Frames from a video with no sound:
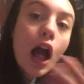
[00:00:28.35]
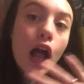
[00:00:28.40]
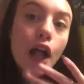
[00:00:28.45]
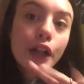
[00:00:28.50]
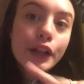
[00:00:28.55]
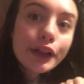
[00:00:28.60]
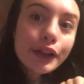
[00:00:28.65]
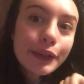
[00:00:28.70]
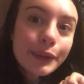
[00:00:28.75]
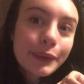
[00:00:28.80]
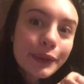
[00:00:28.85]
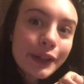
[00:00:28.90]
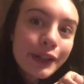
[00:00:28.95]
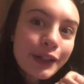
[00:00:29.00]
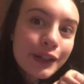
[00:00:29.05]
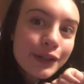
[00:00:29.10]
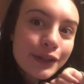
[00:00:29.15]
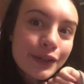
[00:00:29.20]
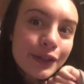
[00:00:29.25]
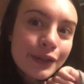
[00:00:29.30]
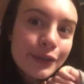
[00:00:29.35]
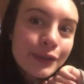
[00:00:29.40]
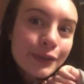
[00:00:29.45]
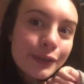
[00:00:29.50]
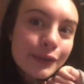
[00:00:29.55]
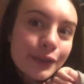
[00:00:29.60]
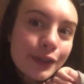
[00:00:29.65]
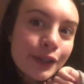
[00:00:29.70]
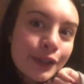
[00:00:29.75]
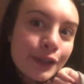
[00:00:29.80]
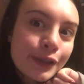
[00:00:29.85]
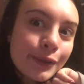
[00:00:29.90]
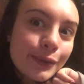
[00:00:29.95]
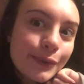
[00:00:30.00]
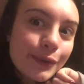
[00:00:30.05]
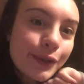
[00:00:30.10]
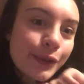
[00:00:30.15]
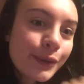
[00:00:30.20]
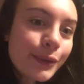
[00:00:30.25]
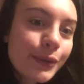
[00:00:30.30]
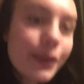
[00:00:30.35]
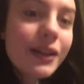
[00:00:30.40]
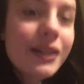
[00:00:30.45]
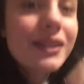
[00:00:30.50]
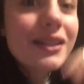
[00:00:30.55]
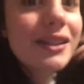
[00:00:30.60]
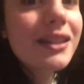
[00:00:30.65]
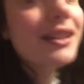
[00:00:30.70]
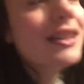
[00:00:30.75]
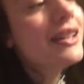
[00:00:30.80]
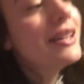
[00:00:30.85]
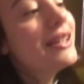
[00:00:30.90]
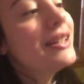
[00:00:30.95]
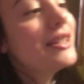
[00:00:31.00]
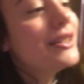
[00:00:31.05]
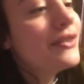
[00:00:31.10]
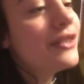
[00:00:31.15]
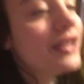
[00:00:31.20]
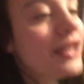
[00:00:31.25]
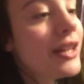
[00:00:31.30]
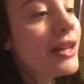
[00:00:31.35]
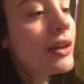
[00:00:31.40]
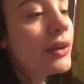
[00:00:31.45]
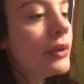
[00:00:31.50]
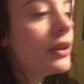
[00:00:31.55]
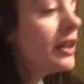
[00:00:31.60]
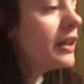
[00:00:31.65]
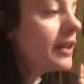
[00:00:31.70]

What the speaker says: hello and intro to you to today's video.